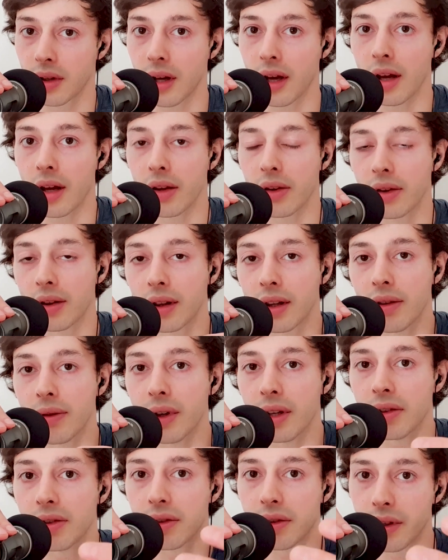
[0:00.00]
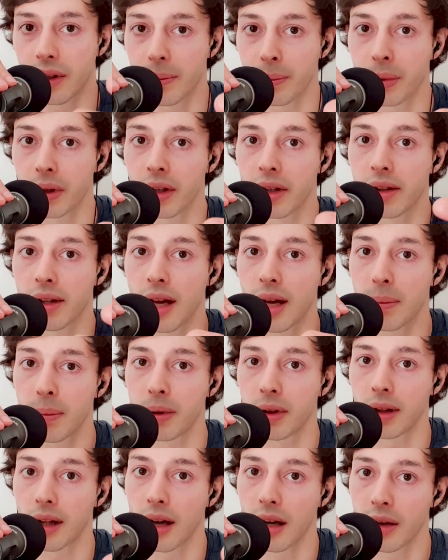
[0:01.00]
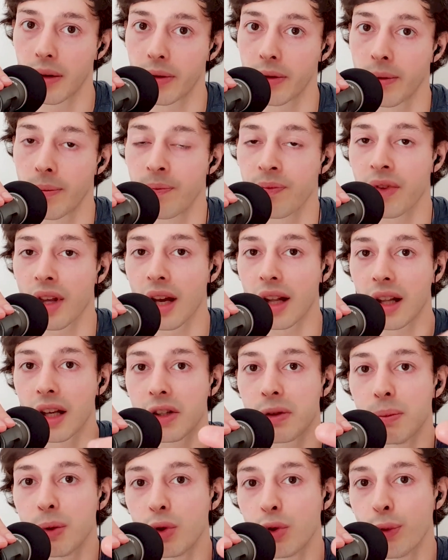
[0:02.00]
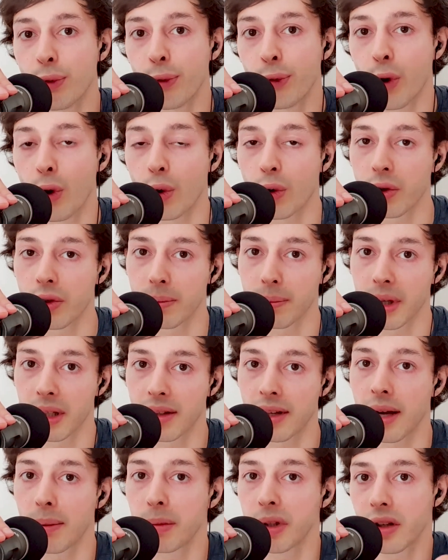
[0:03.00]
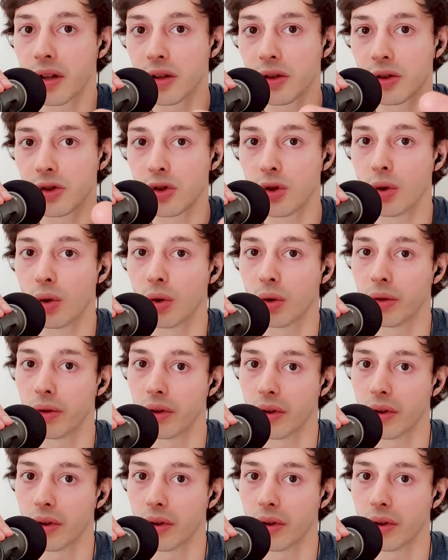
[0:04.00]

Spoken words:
and live a simple and happy life allows me to focus my time and energy on